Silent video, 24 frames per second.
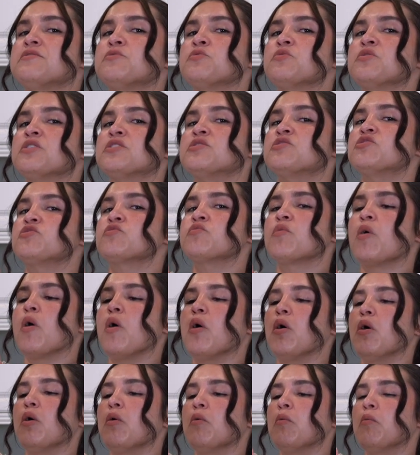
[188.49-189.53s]
to
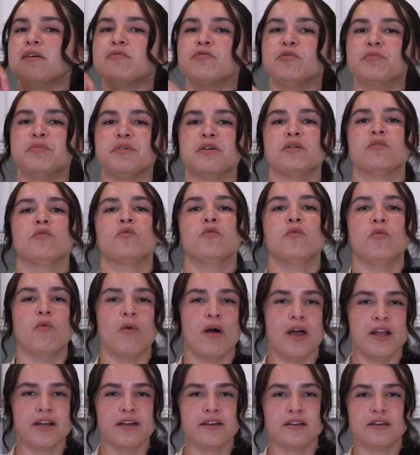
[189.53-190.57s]
control, it will be
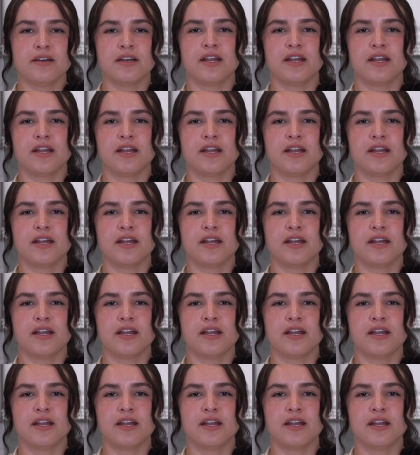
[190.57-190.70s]
1